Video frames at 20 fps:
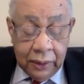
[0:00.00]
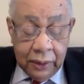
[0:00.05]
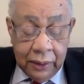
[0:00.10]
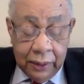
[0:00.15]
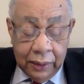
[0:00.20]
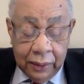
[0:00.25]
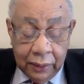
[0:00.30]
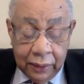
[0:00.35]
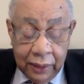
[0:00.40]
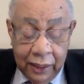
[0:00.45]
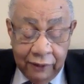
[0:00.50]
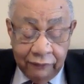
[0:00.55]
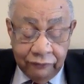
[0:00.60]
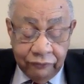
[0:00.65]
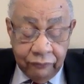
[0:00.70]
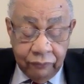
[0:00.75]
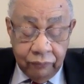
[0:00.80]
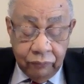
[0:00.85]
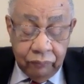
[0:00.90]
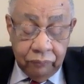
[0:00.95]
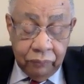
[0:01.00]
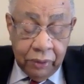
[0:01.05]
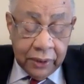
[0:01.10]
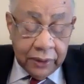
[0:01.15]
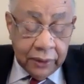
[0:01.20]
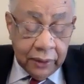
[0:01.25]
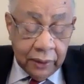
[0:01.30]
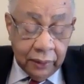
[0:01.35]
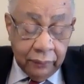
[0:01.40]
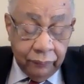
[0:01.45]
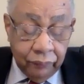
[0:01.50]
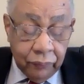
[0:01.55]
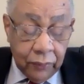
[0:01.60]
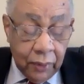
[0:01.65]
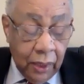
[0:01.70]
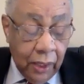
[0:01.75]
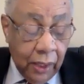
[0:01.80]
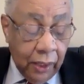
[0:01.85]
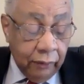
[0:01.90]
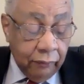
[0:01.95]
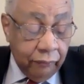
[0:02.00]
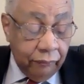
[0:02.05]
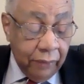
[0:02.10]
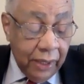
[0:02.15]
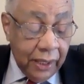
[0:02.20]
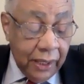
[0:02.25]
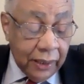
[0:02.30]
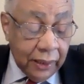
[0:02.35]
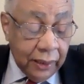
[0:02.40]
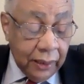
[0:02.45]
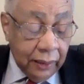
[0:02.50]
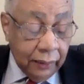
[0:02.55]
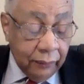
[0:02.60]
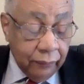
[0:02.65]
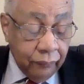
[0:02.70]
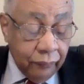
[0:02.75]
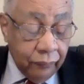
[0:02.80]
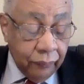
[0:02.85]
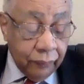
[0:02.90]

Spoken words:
in life better and of making